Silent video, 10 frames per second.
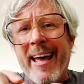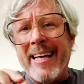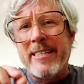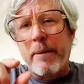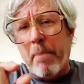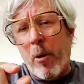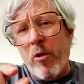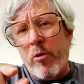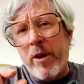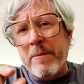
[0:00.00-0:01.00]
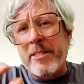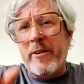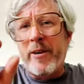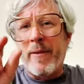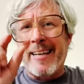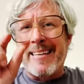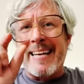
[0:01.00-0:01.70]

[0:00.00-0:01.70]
is that Polaroid material has a